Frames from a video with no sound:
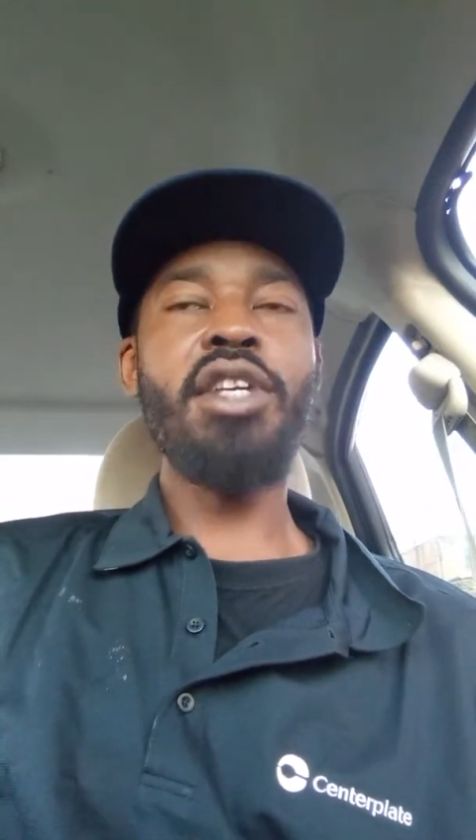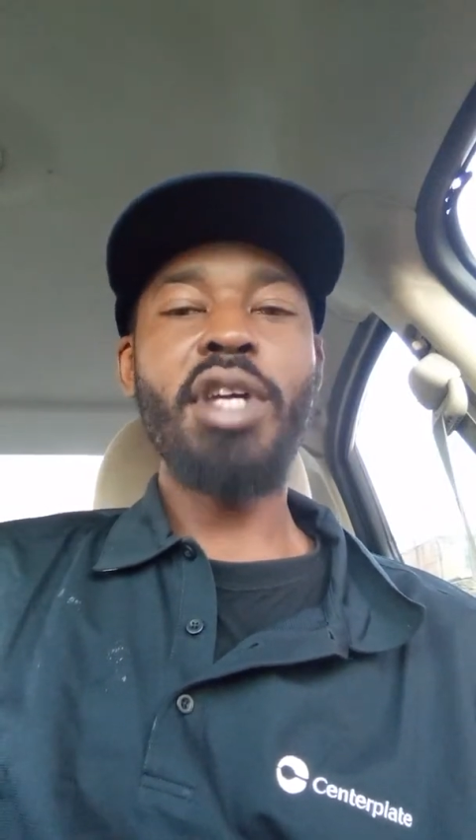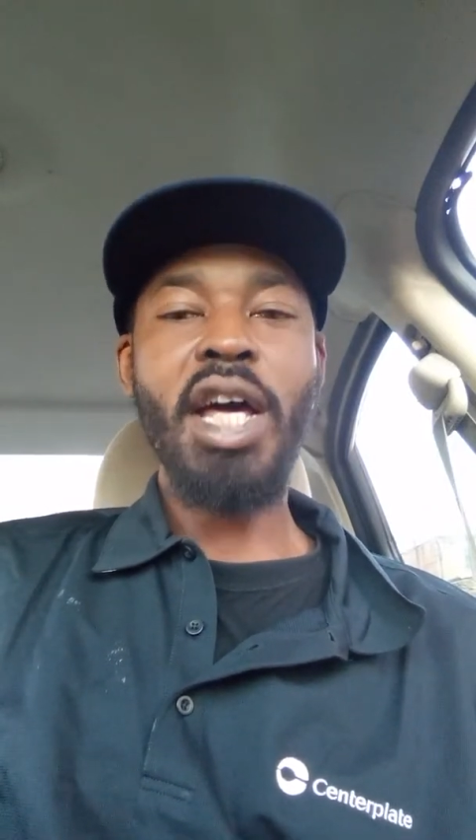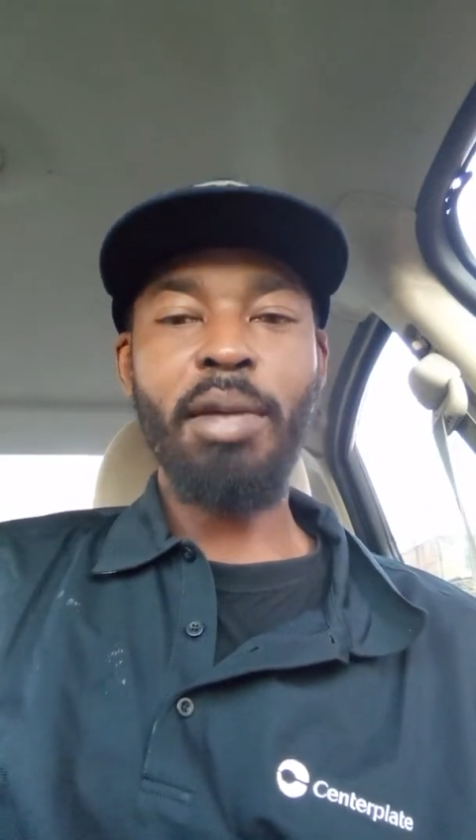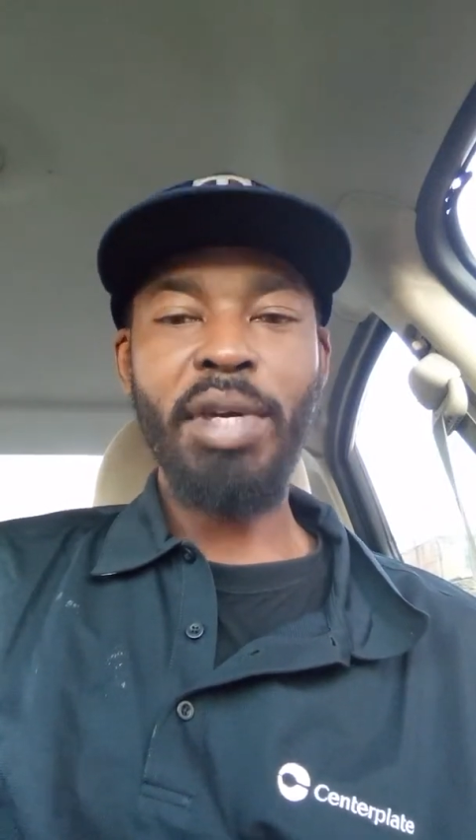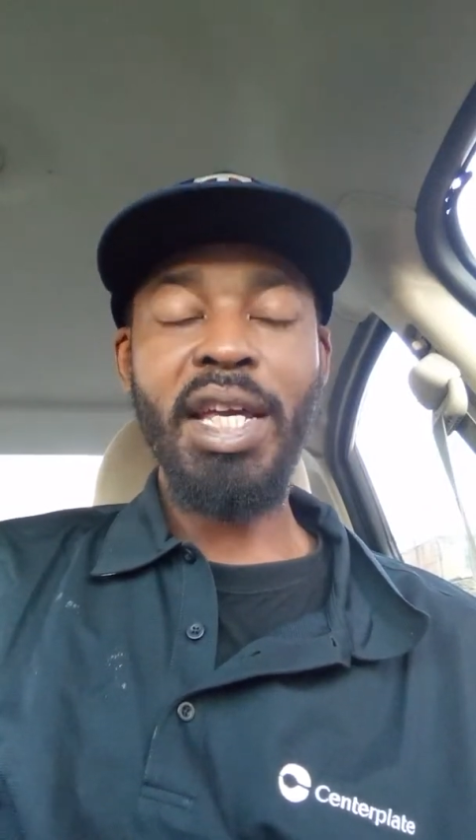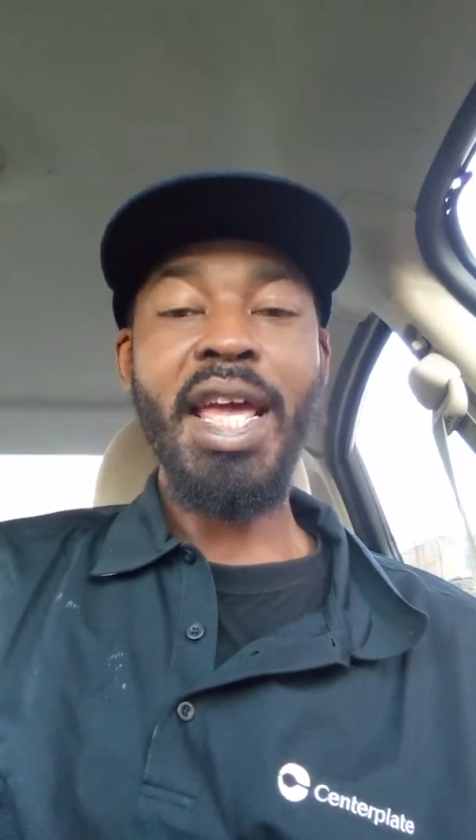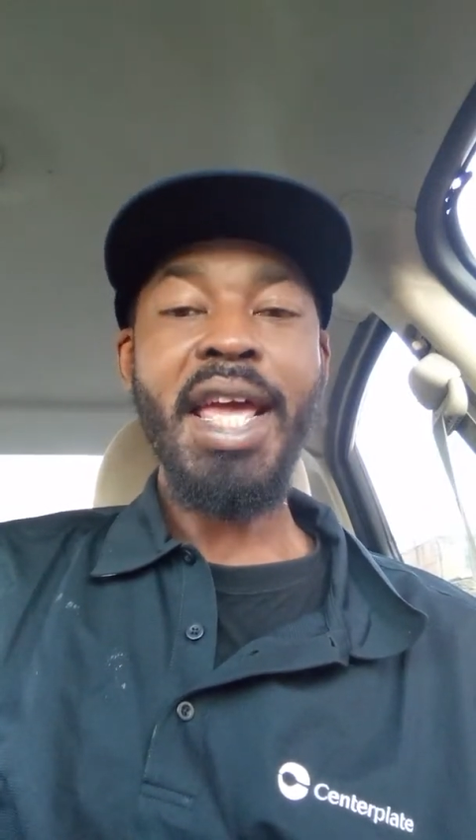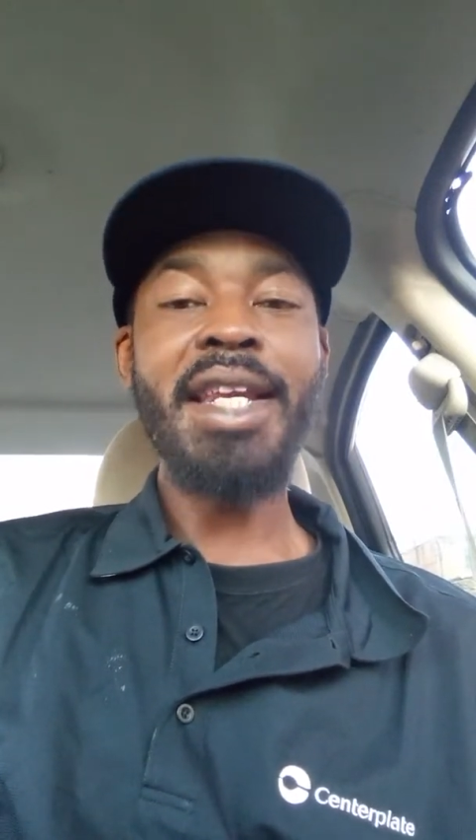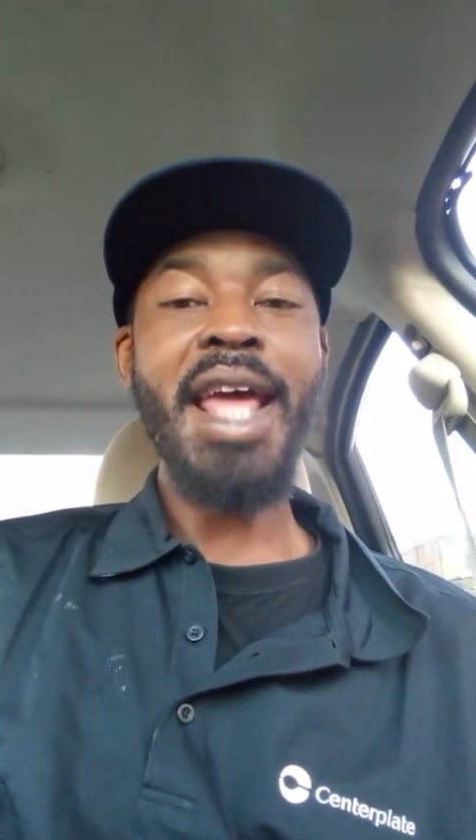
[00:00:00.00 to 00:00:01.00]
You got to be
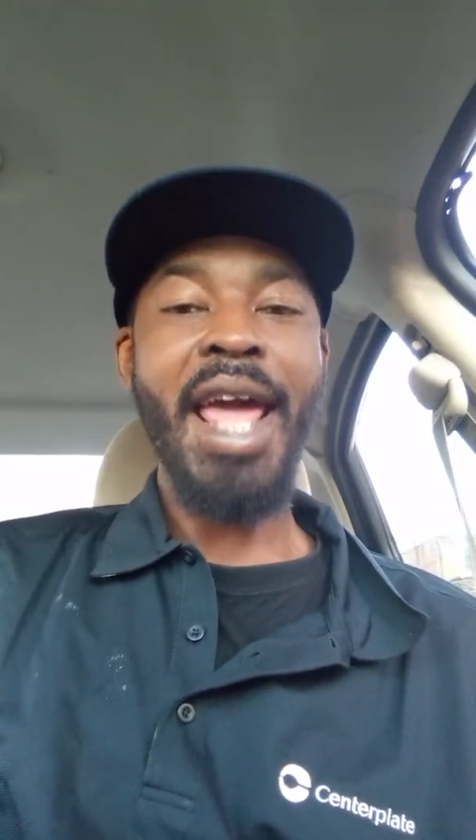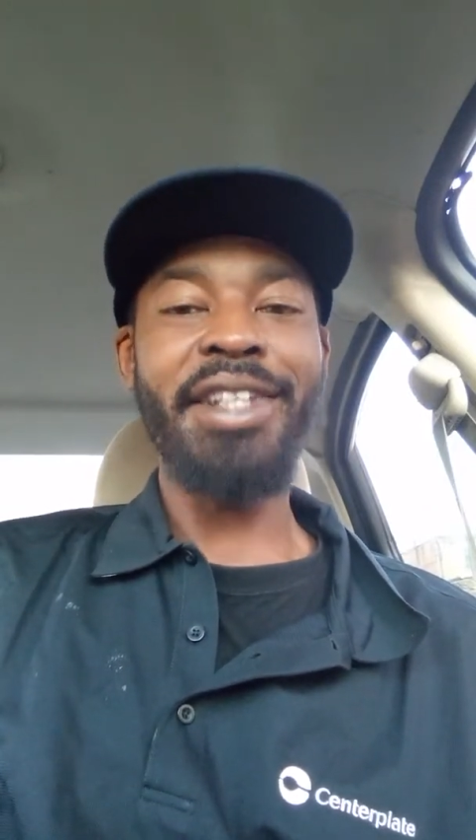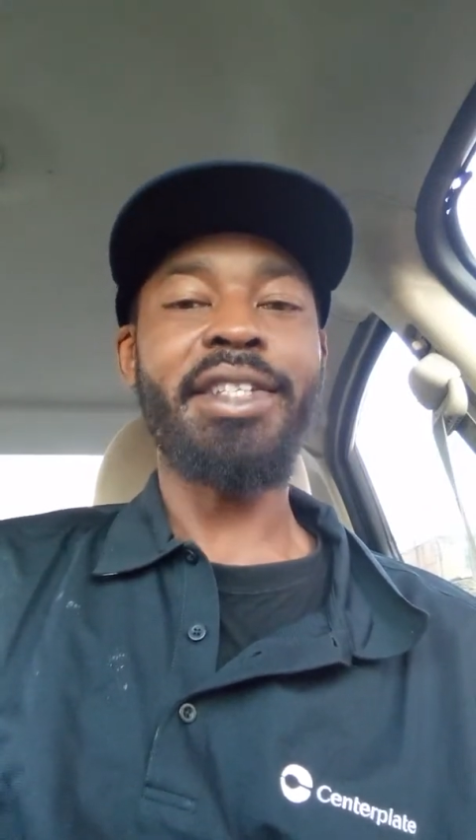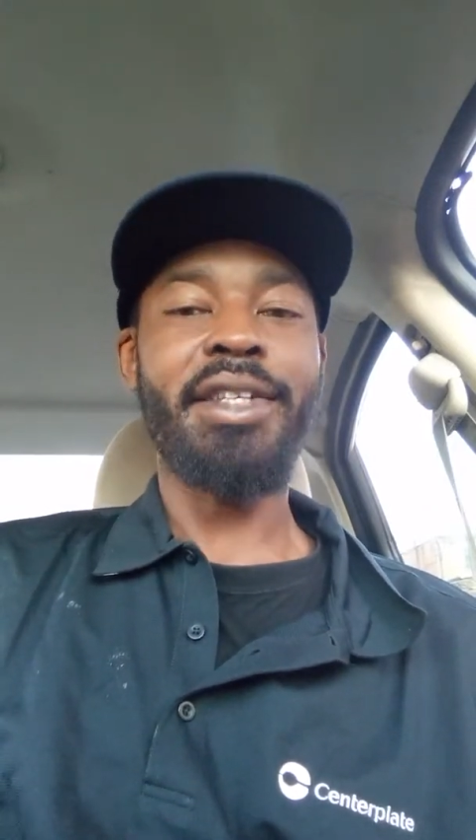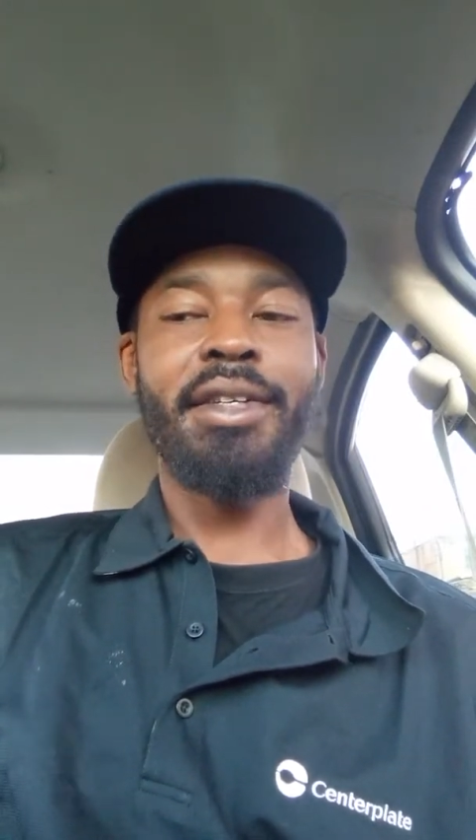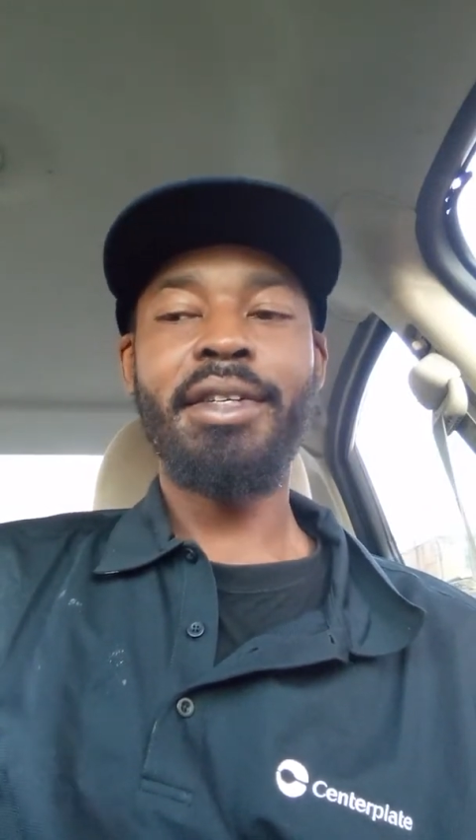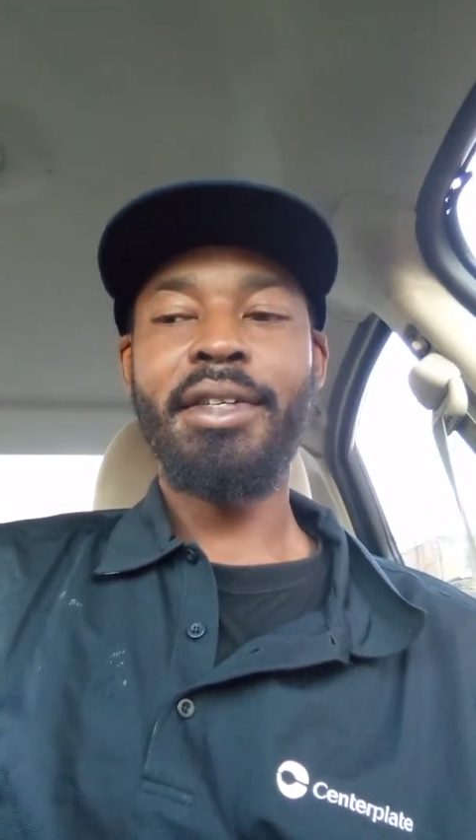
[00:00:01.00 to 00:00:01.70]
ignorant.